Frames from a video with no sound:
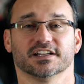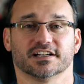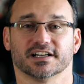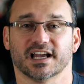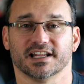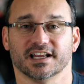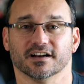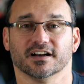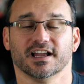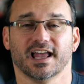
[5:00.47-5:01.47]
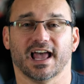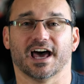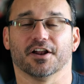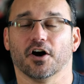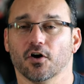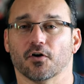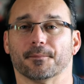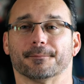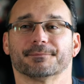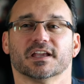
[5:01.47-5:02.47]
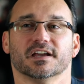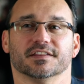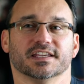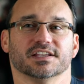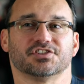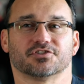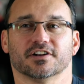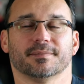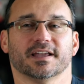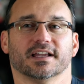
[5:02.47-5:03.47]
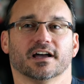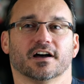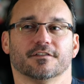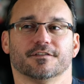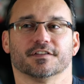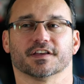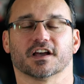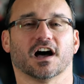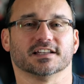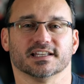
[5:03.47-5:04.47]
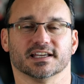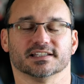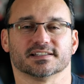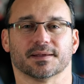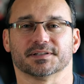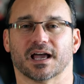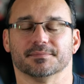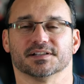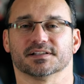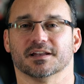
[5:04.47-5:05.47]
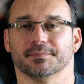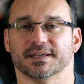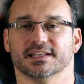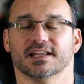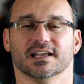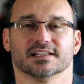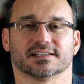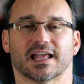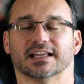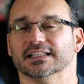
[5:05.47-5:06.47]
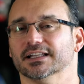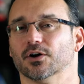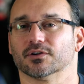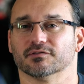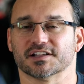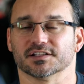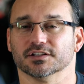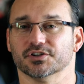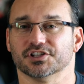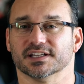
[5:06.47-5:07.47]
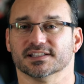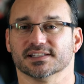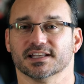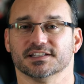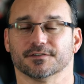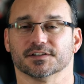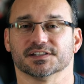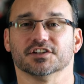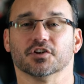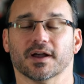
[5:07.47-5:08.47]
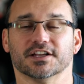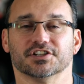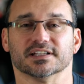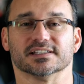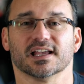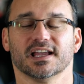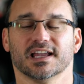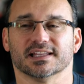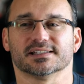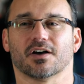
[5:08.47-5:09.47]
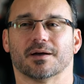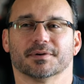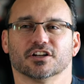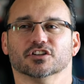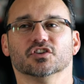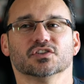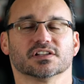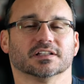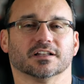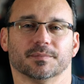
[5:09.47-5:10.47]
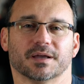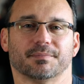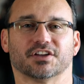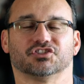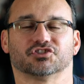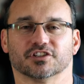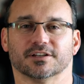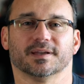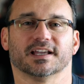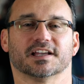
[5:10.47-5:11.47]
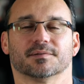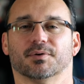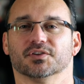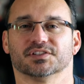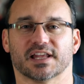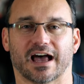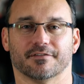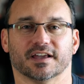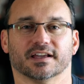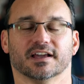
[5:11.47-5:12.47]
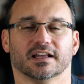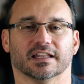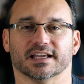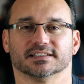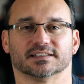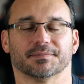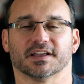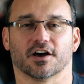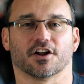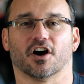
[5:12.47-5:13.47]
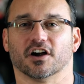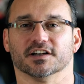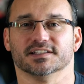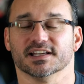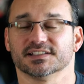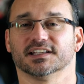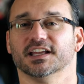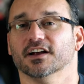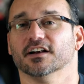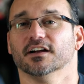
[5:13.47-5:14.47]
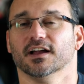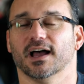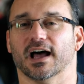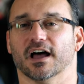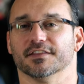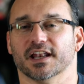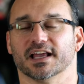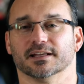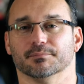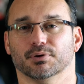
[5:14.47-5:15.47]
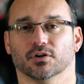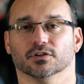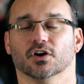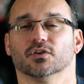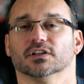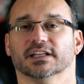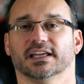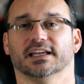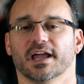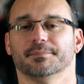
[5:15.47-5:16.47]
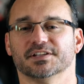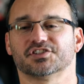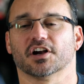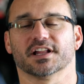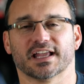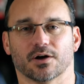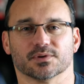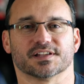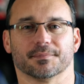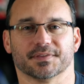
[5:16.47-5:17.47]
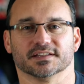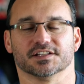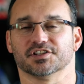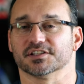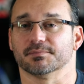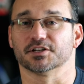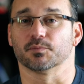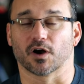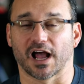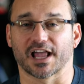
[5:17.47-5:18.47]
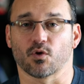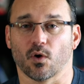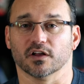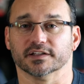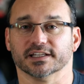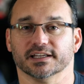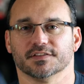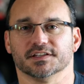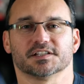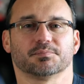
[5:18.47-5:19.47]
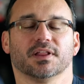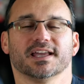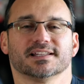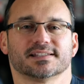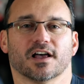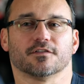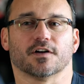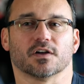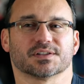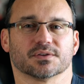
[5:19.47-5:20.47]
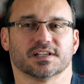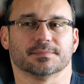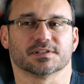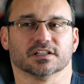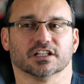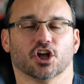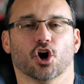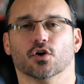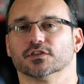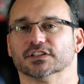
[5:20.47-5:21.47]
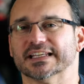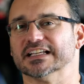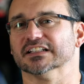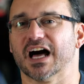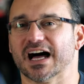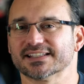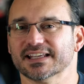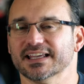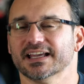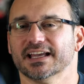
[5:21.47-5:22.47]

internet here, at home, the streaming of the content sometimes is going to mean slightly lower resolutions in different situations. And so I'm going to lose a little bit by streaming as opposed to having like something on a hard disk here uh, that I can pull locally and be starting out with something that's just much more high quality. The display itself also seems a little overly glossy,